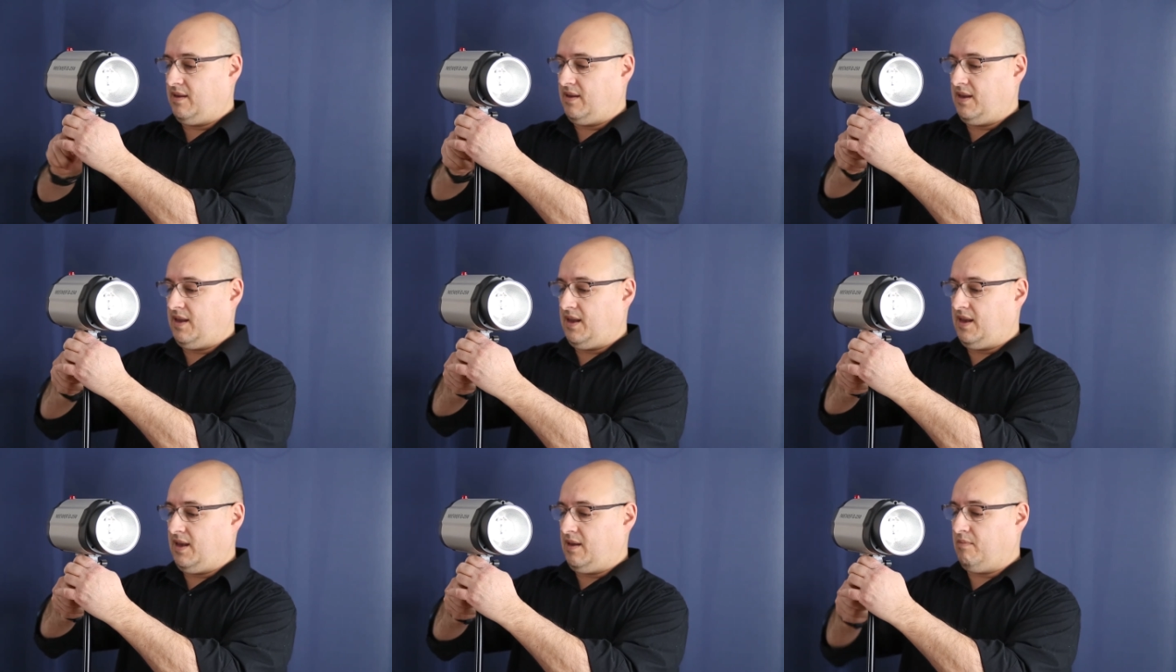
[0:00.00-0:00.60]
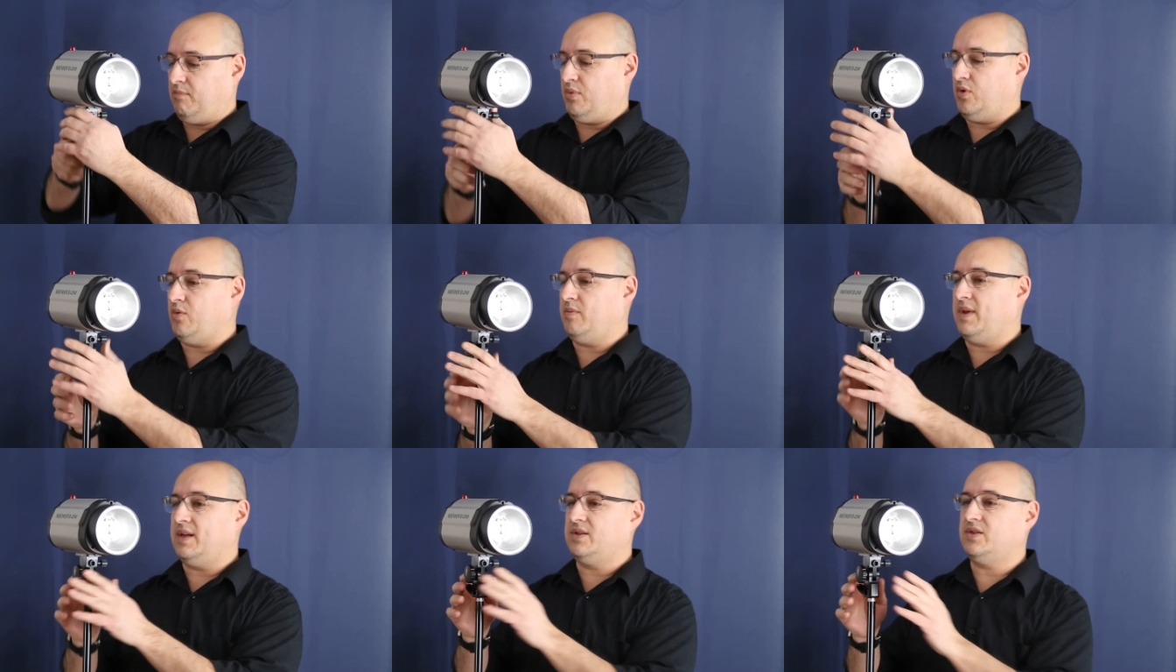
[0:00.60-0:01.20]
And boom,
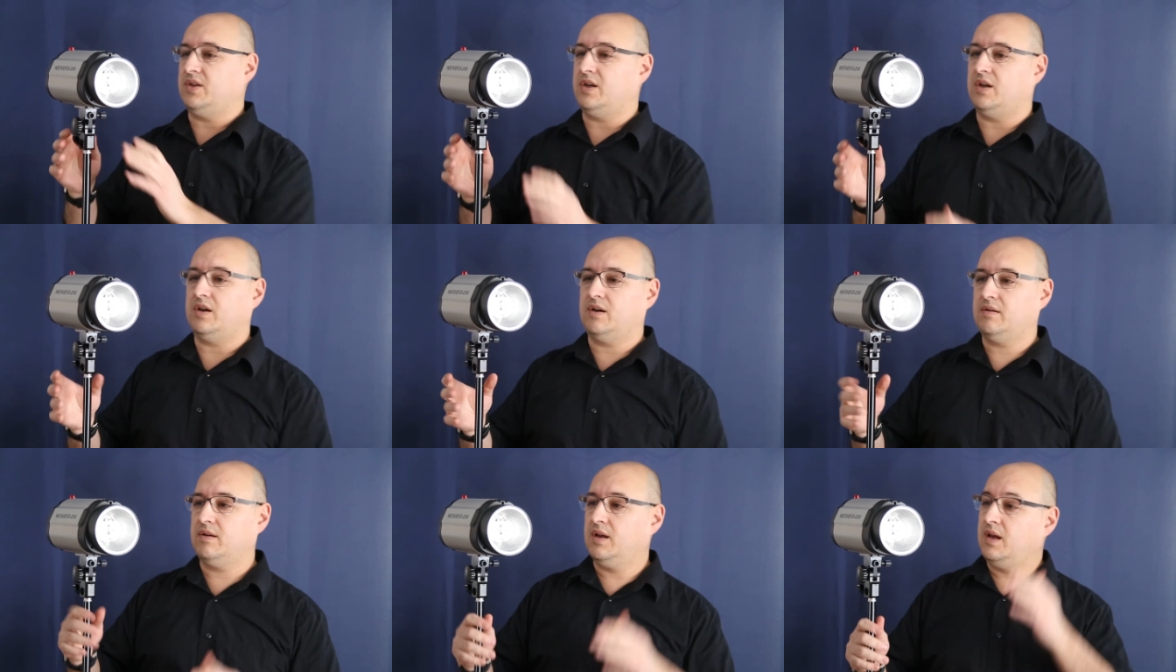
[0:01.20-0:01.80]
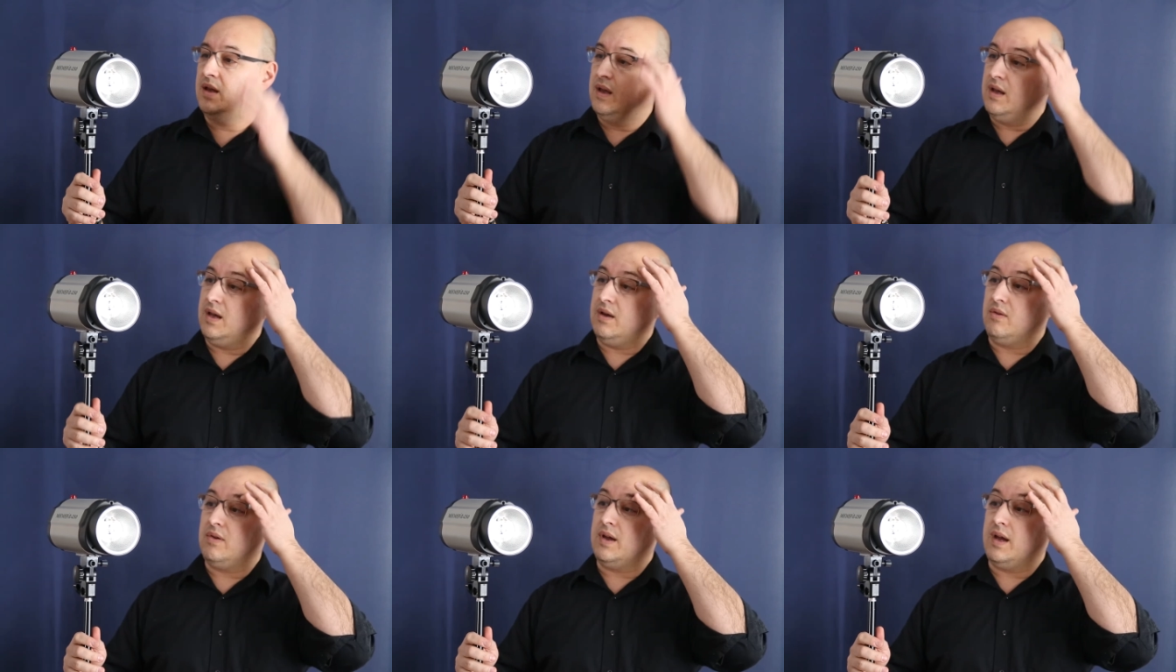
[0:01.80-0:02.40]
that's secure.
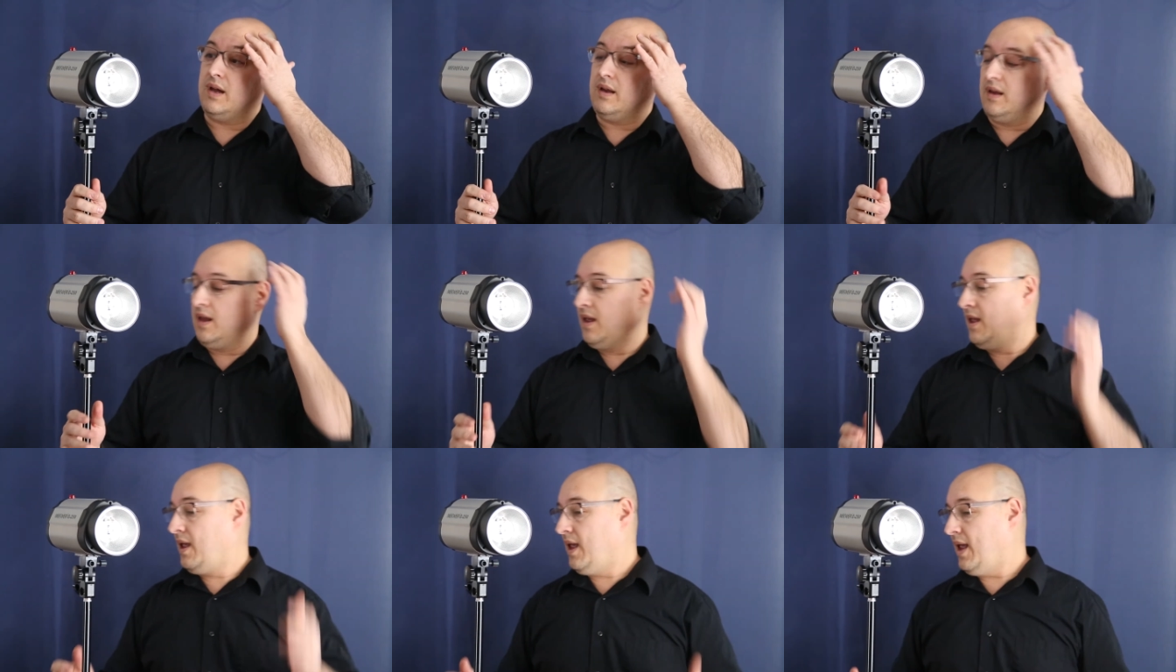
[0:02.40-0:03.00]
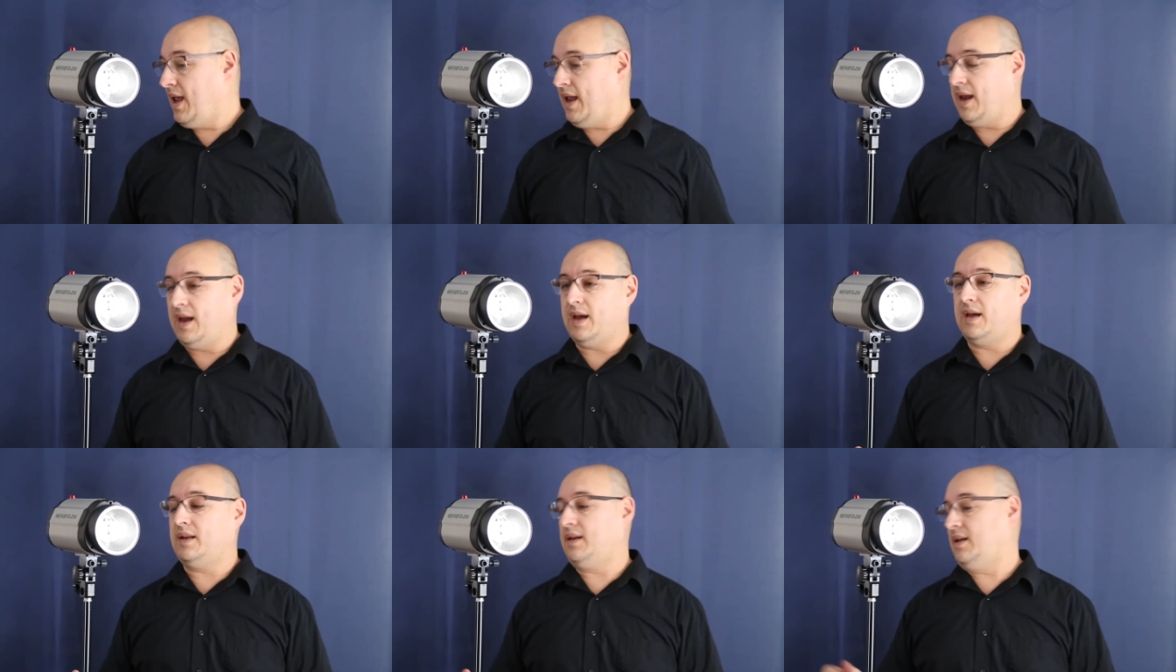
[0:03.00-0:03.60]
Okay.
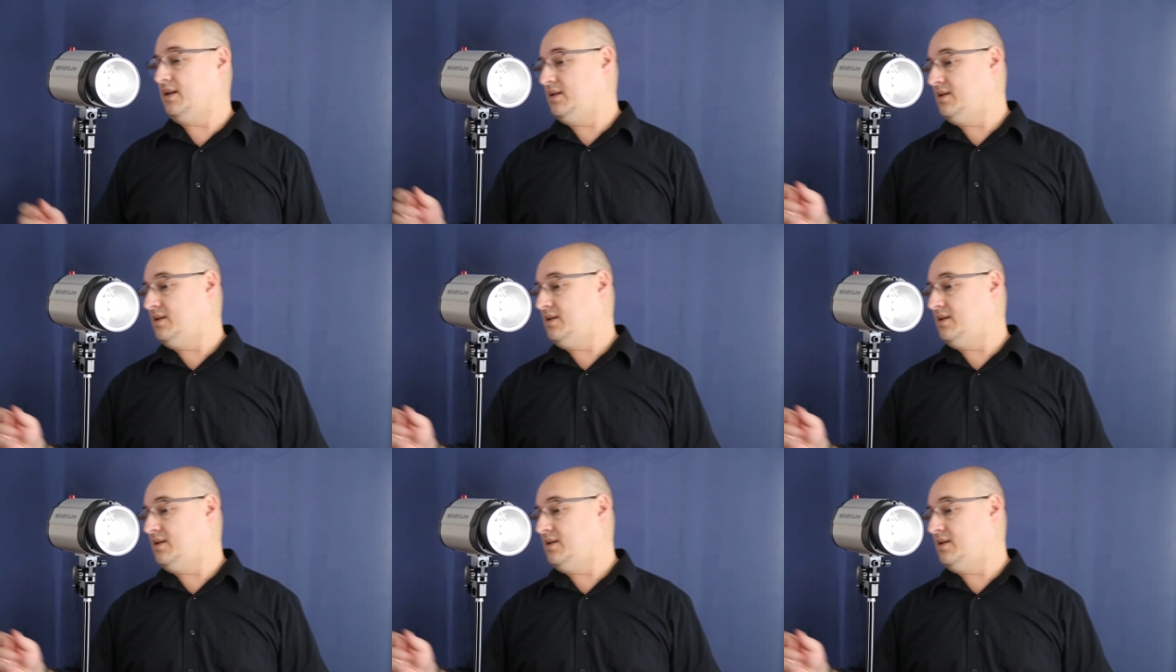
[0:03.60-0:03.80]
And it